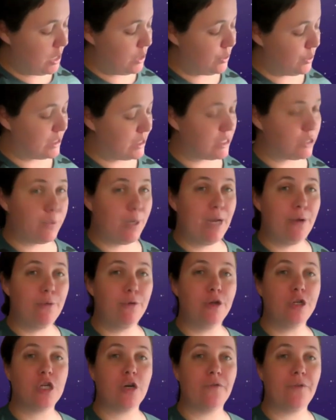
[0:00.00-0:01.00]
The square
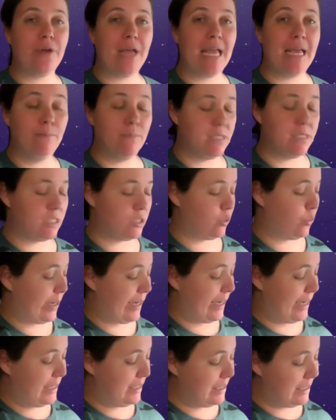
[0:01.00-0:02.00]
root of m
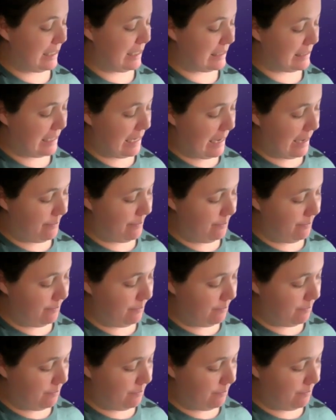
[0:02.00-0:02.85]
squared is m,